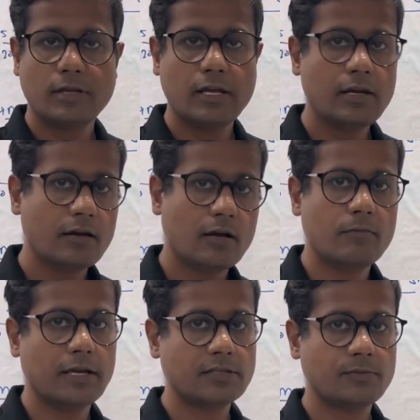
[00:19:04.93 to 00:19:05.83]

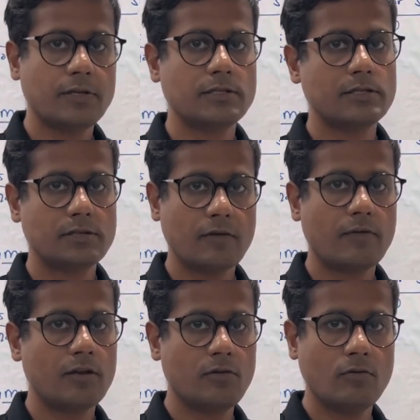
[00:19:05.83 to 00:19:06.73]
income, expenses,
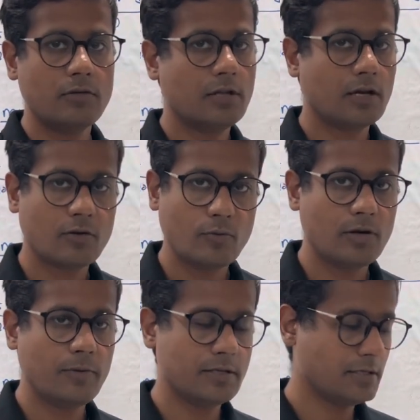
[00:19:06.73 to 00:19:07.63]
revenue on the
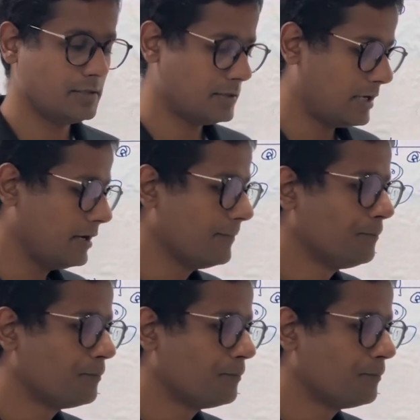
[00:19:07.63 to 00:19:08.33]
accrual basis, right?